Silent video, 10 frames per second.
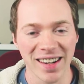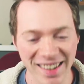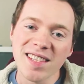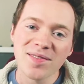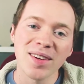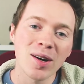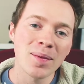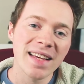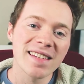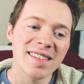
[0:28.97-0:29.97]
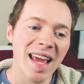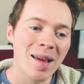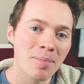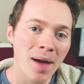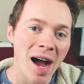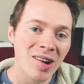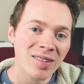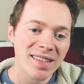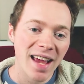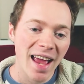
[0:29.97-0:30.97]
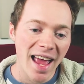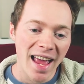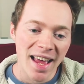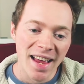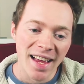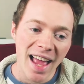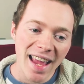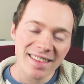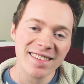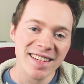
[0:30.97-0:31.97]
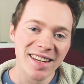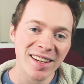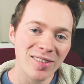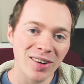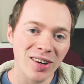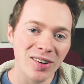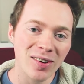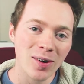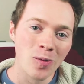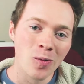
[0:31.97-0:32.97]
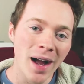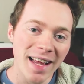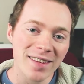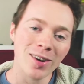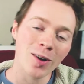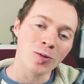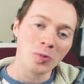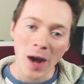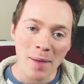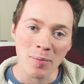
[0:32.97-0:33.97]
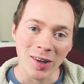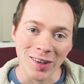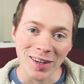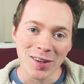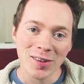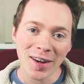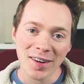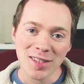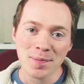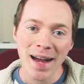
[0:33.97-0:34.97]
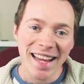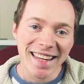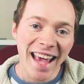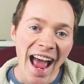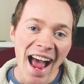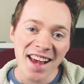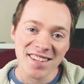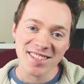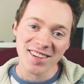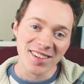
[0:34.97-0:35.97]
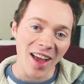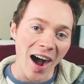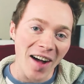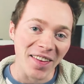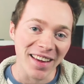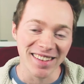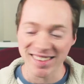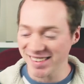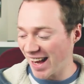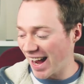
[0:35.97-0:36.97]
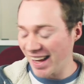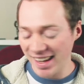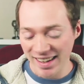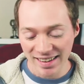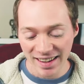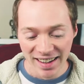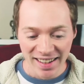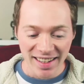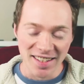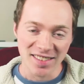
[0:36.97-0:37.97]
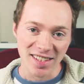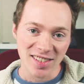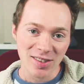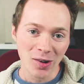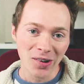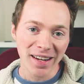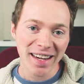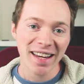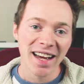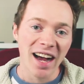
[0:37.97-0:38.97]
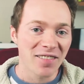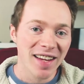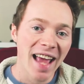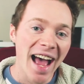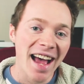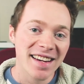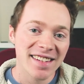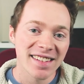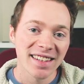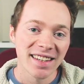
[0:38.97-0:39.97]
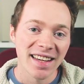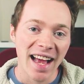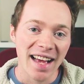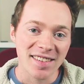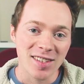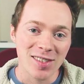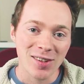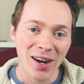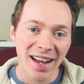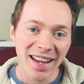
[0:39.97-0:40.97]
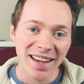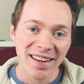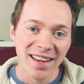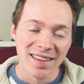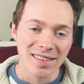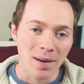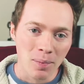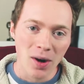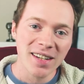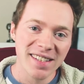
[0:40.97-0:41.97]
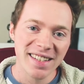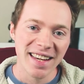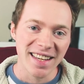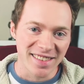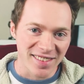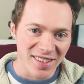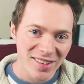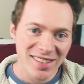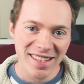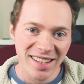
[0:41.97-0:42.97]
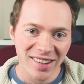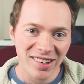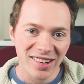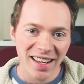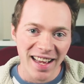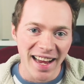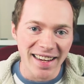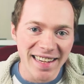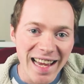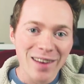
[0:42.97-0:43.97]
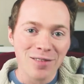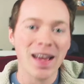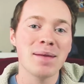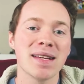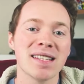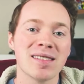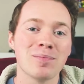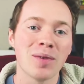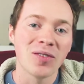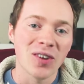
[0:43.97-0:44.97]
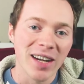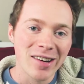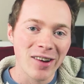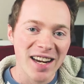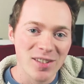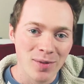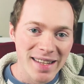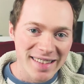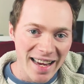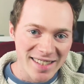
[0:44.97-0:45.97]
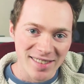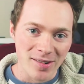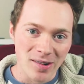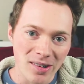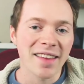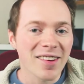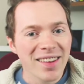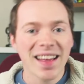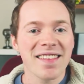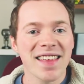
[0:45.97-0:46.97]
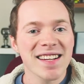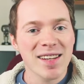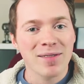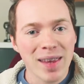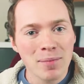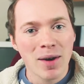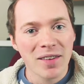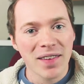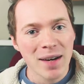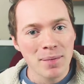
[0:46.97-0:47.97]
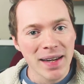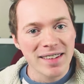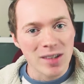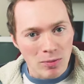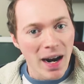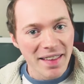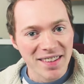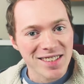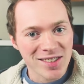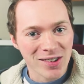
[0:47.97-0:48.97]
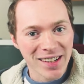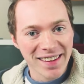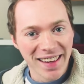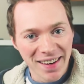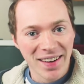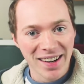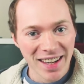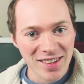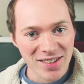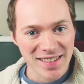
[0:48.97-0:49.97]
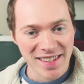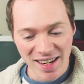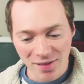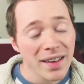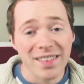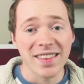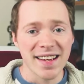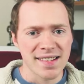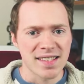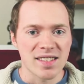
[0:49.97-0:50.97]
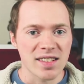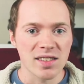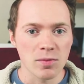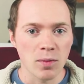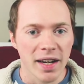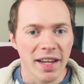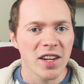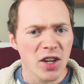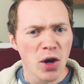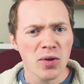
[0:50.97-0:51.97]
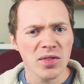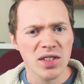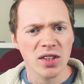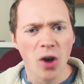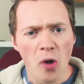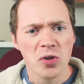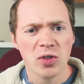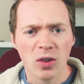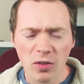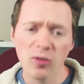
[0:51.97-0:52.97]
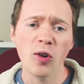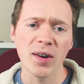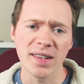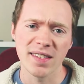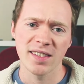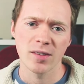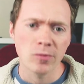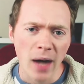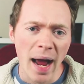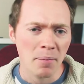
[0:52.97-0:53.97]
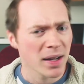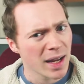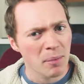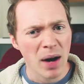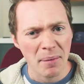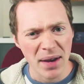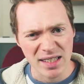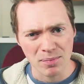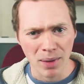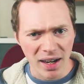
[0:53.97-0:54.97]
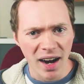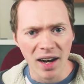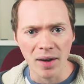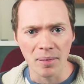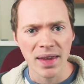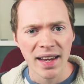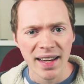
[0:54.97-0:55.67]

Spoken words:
But this film is about a 18-year-old white rapper who goes by Cash Dollars, and it's the story of Cash as he's trying to push his new single and get famous before he graduates high school. Now, there are a lot of things that really motivated me to write this story that I found interesting. One of the things is just what a huge cultural force rap and hip-hop has become.